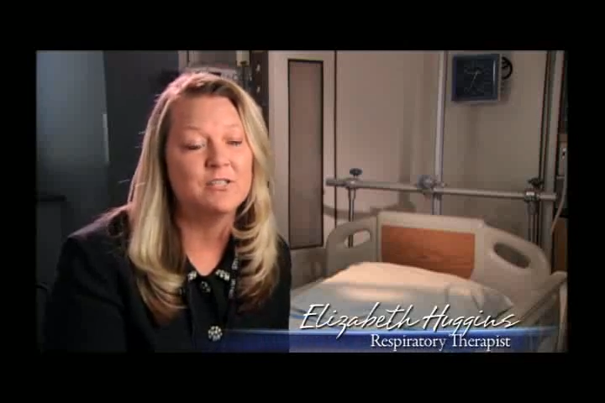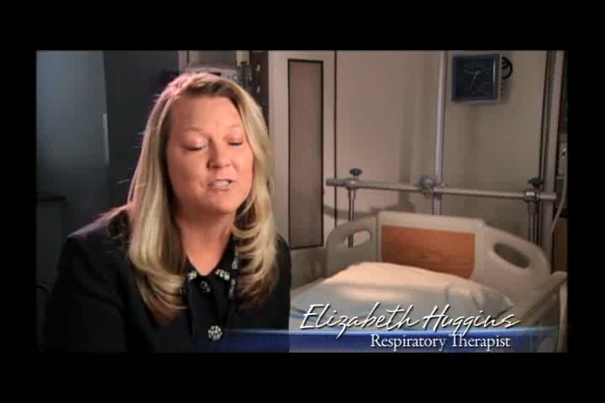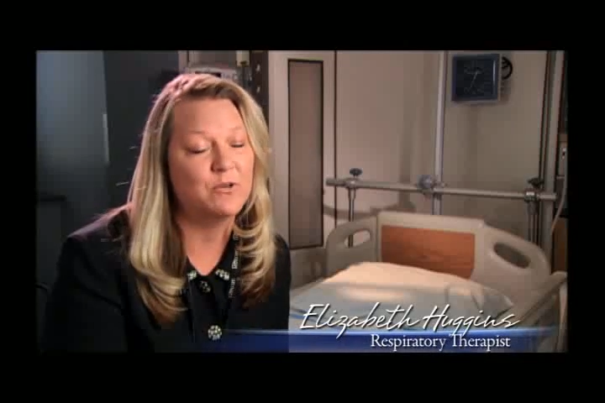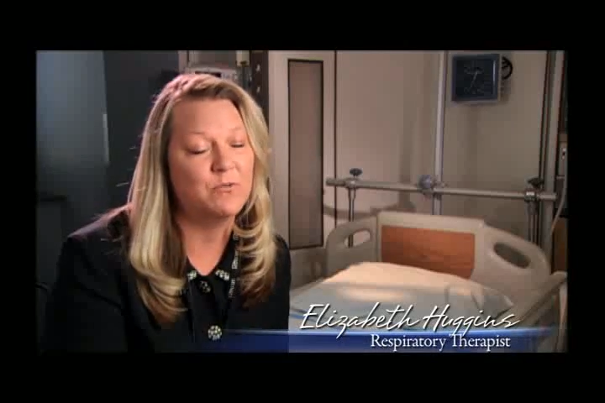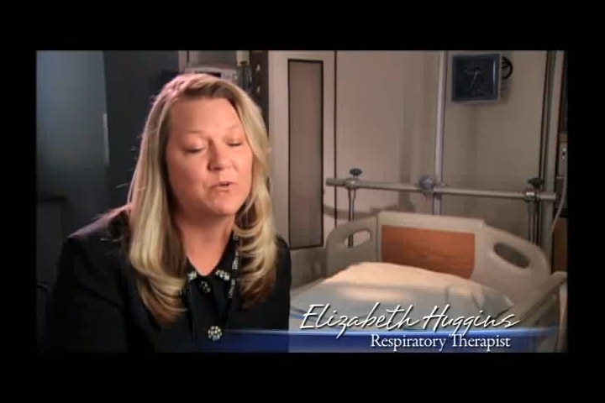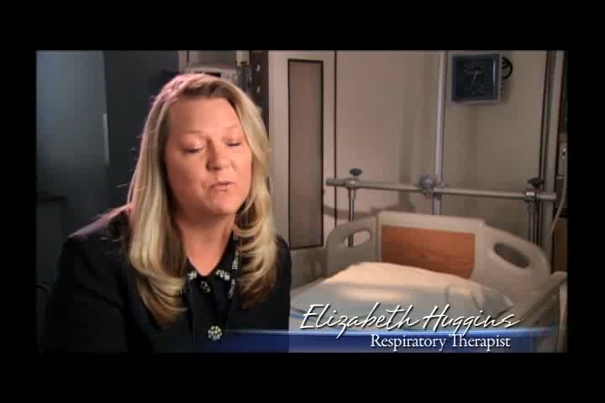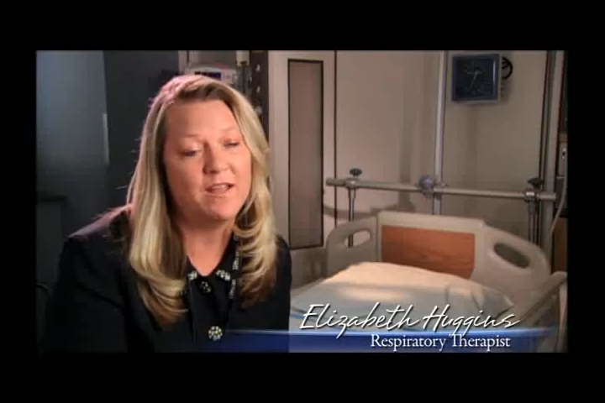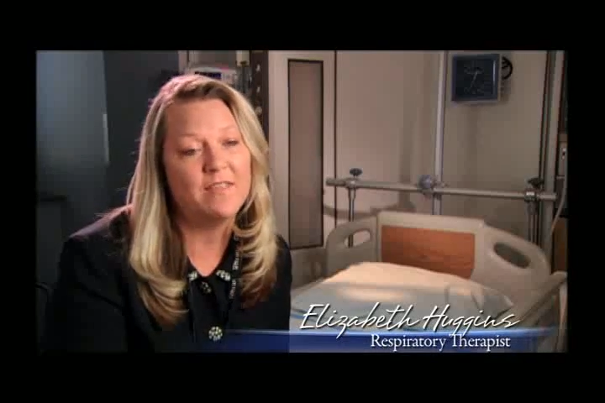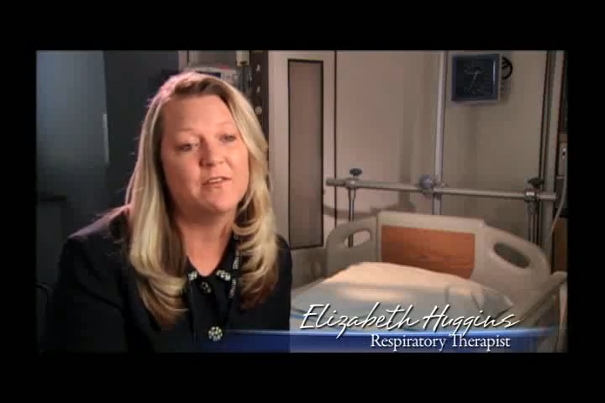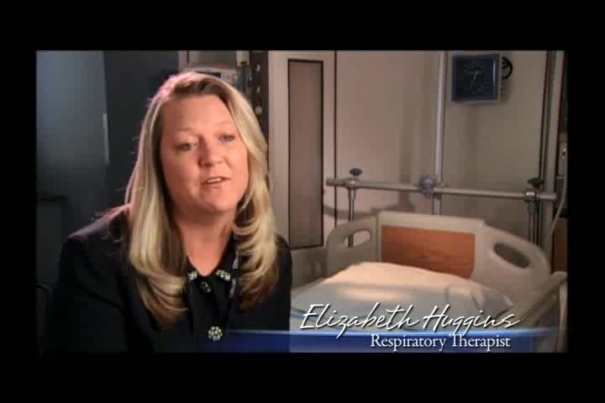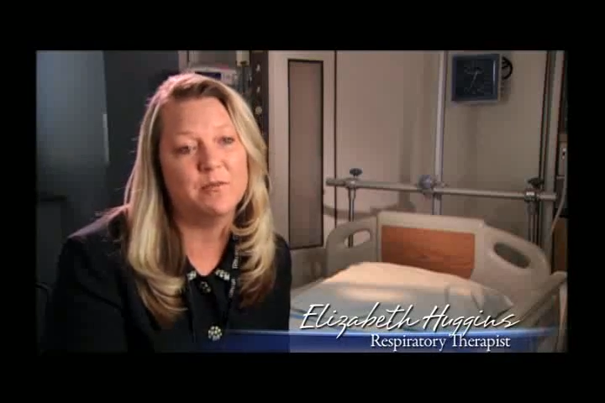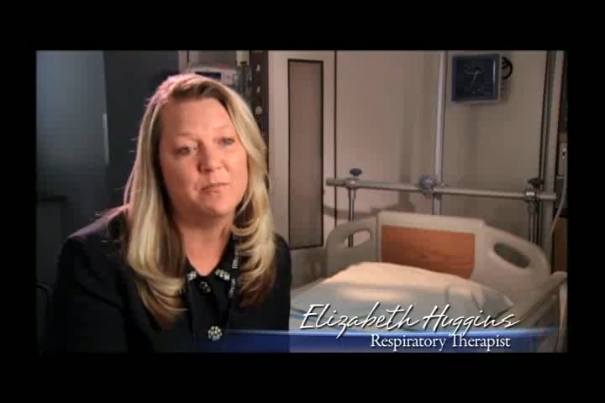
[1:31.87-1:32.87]
so we're
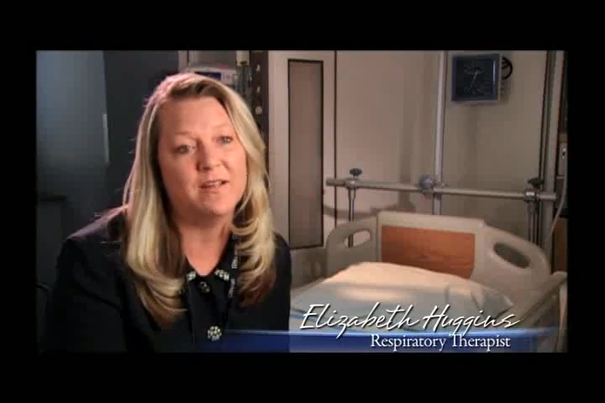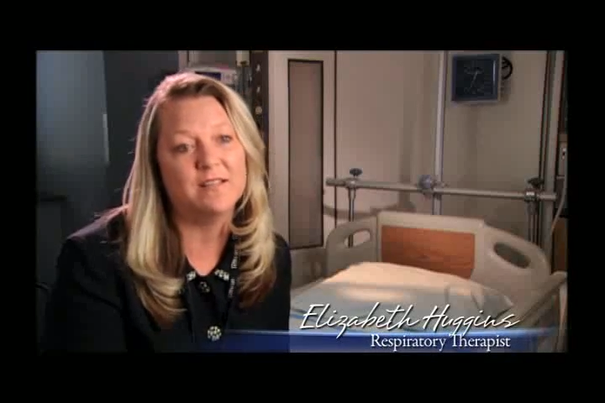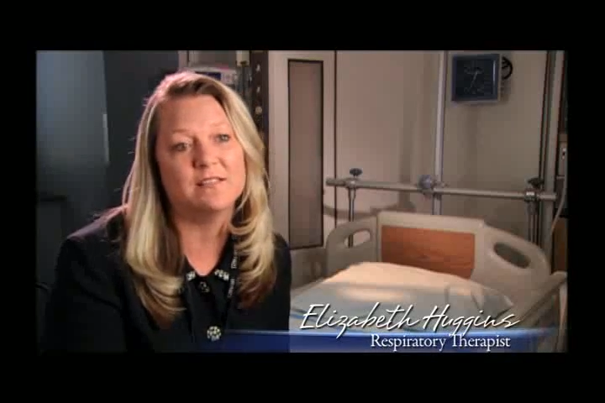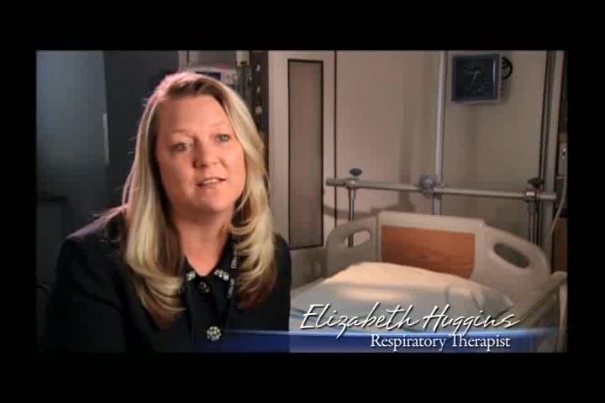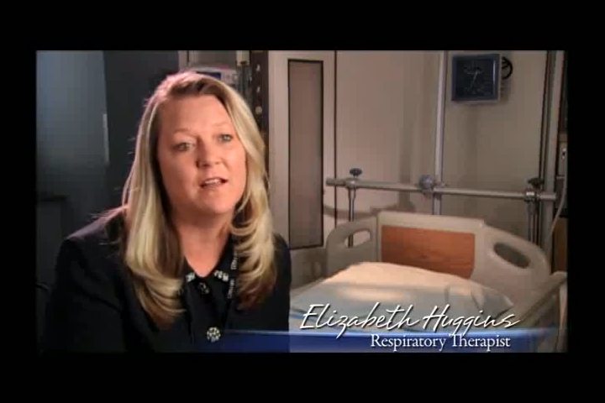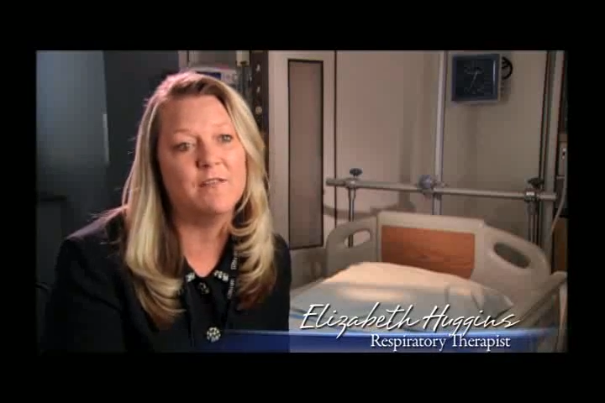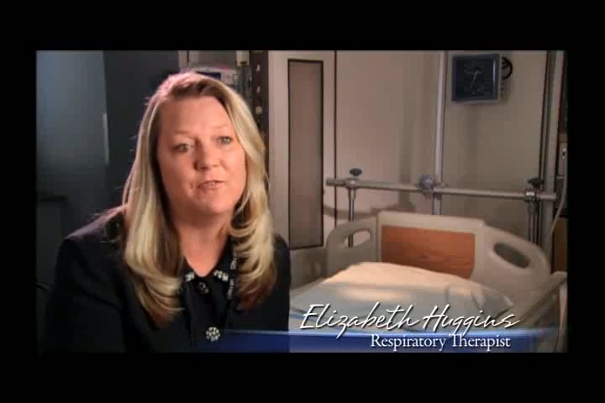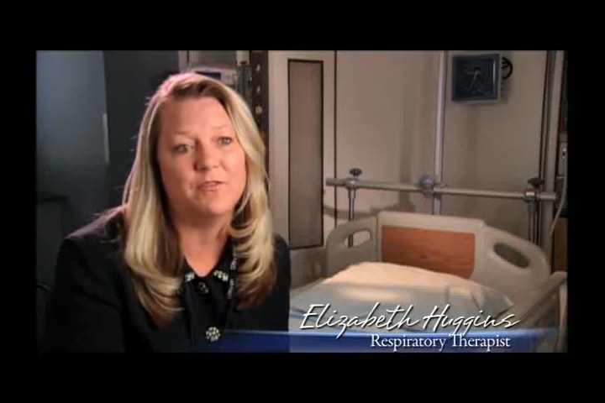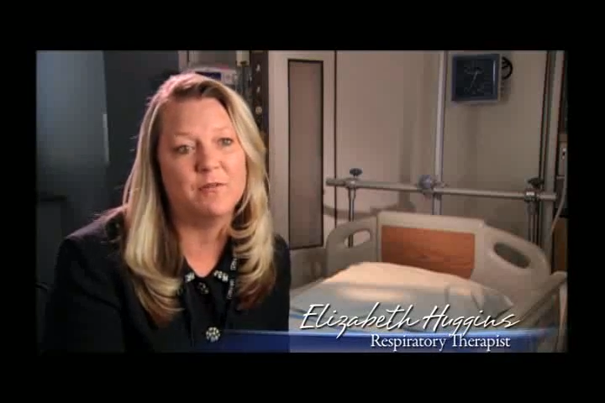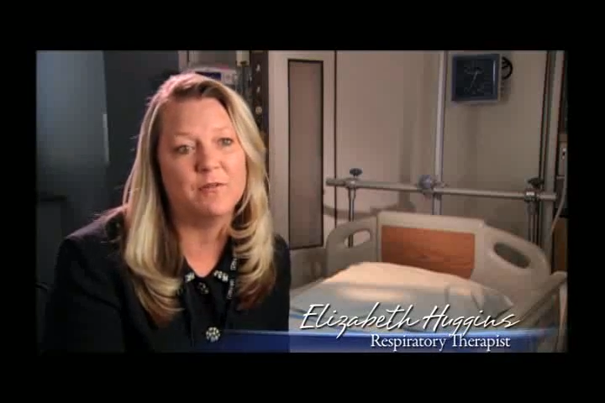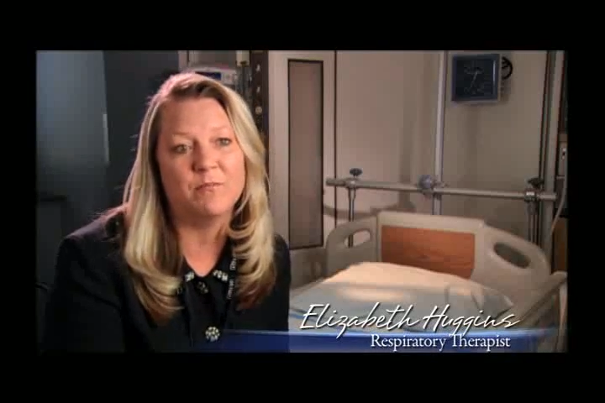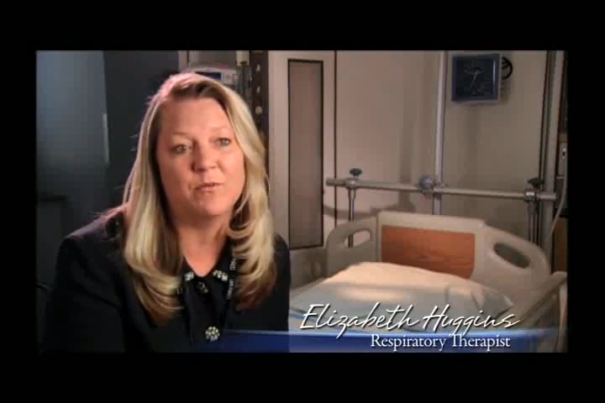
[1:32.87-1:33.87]
right there at the bedside for
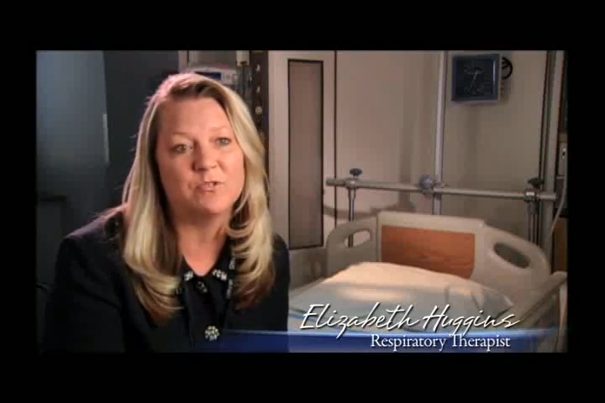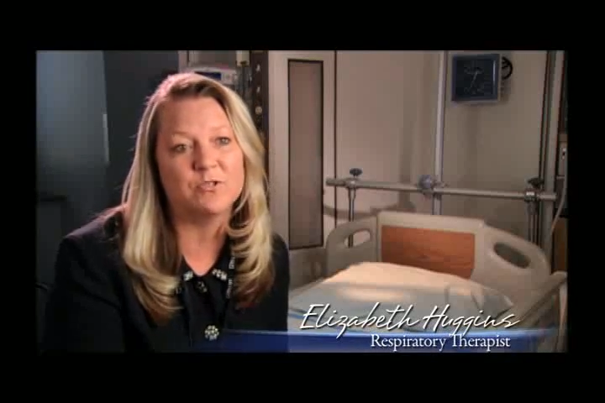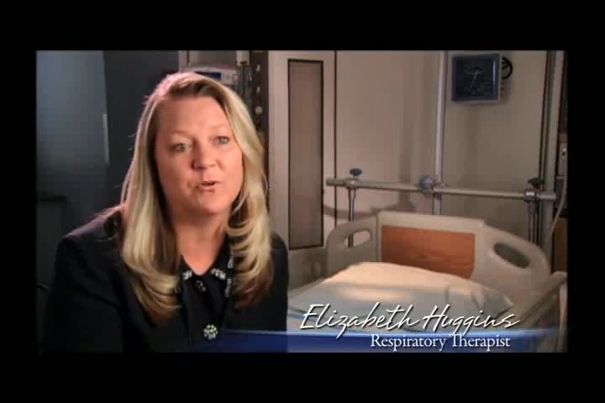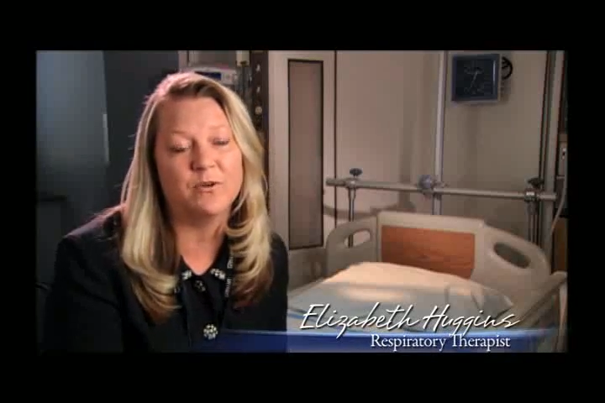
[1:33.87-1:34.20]
the most